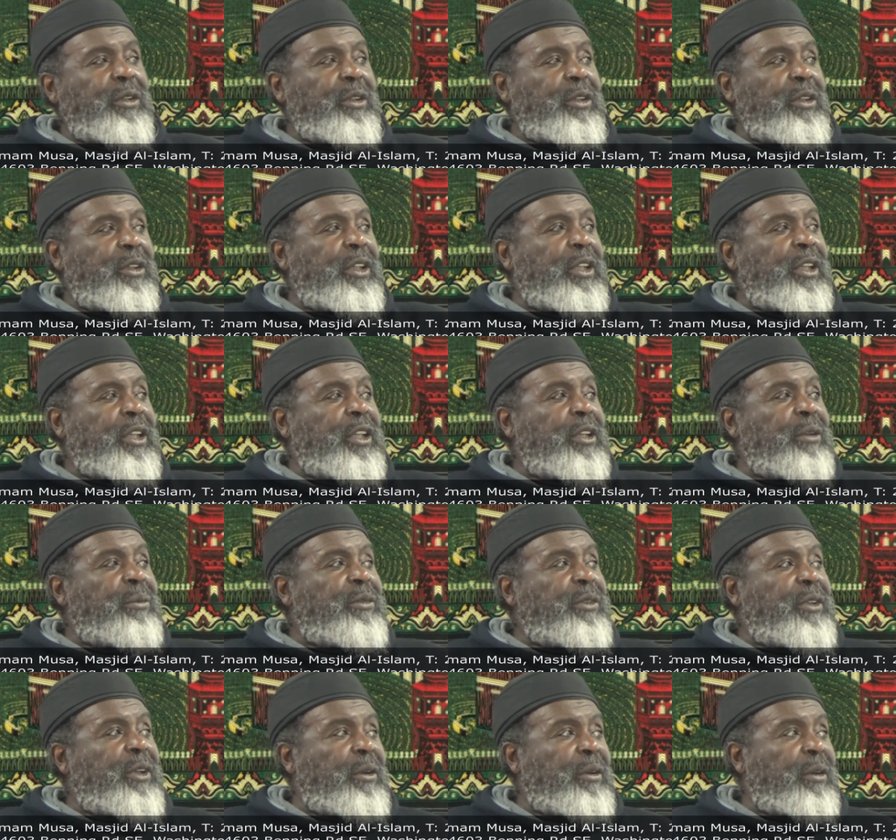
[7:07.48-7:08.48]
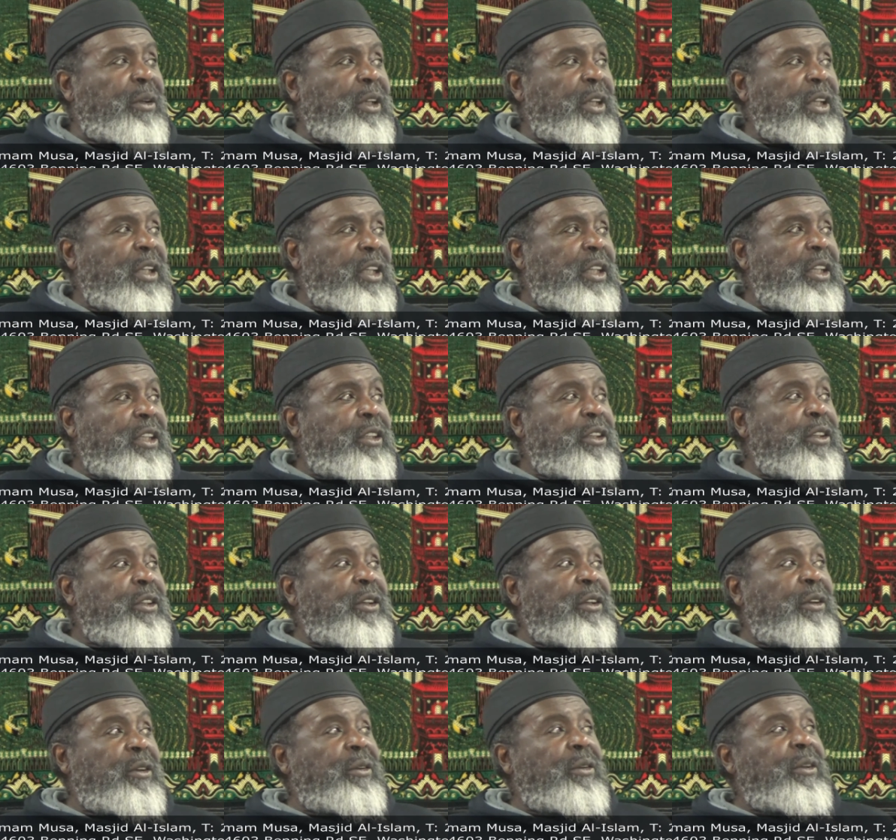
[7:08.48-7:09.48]
You hear them talk. You
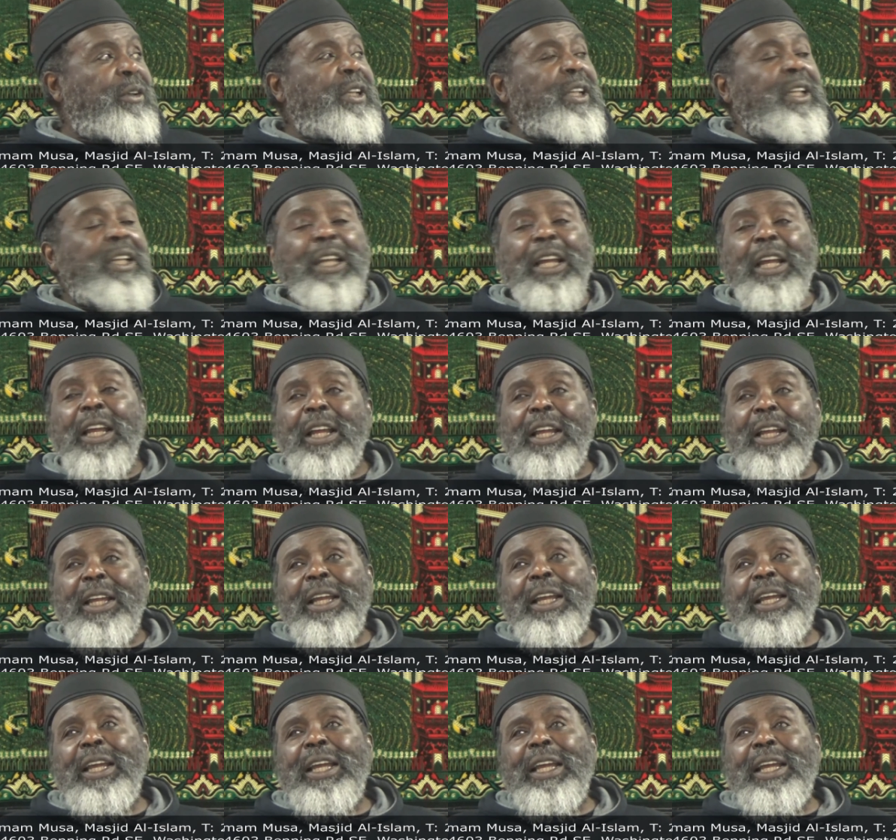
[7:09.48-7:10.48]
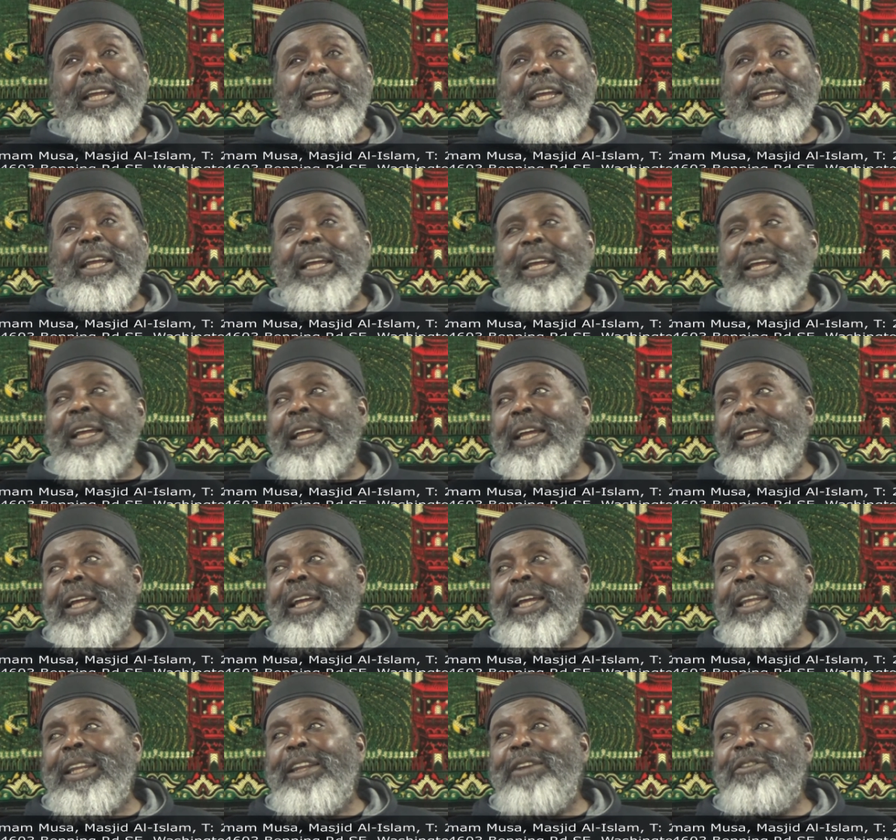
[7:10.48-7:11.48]
know, uh,
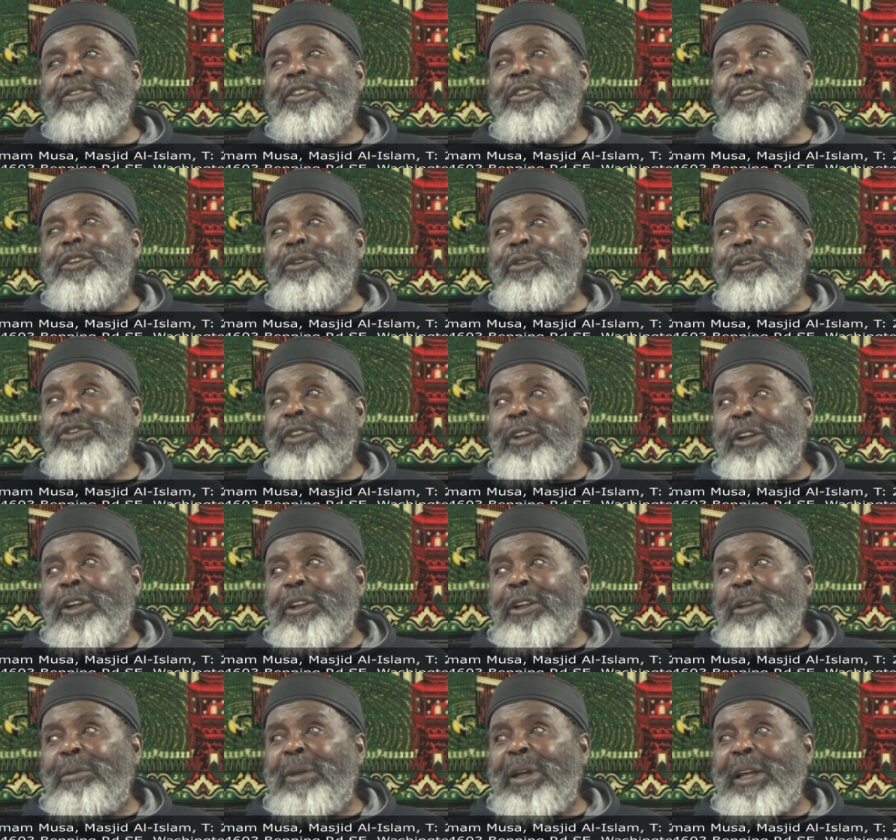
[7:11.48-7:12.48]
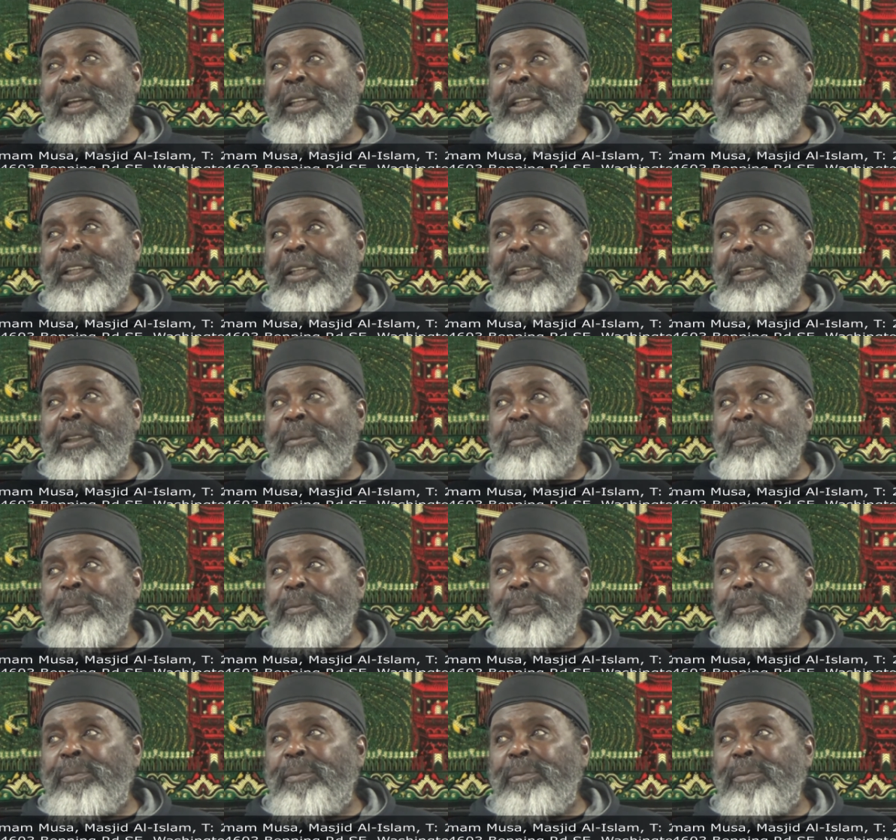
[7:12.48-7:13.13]
I never told y'all about uh,